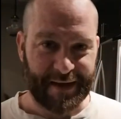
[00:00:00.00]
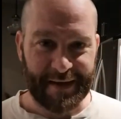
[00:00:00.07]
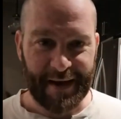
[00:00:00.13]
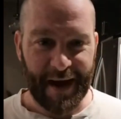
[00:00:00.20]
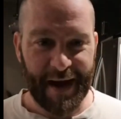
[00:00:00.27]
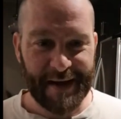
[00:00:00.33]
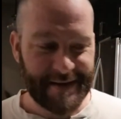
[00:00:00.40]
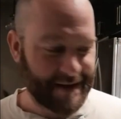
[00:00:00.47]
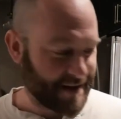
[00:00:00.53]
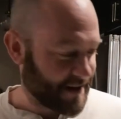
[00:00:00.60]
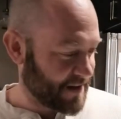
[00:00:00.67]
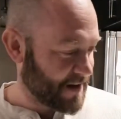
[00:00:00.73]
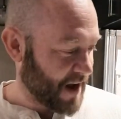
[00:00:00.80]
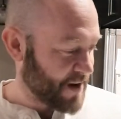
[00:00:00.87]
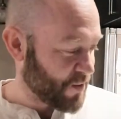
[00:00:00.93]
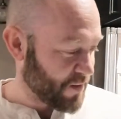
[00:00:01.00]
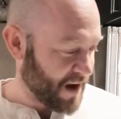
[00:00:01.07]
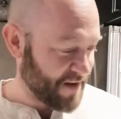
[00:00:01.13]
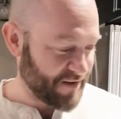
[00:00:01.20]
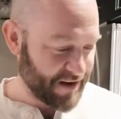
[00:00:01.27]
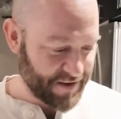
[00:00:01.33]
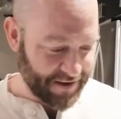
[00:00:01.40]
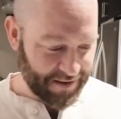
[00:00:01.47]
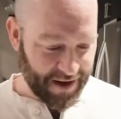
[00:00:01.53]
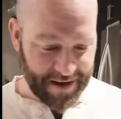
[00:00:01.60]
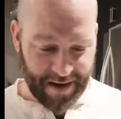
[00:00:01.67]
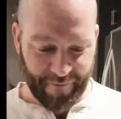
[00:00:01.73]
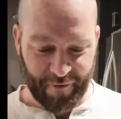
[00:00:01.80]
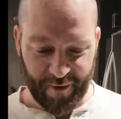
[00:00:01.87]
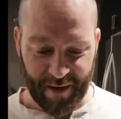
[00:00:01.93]
guys, I don't have anything
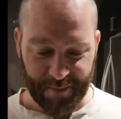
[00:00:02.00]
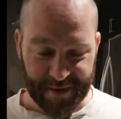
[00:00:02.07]
lined up for you.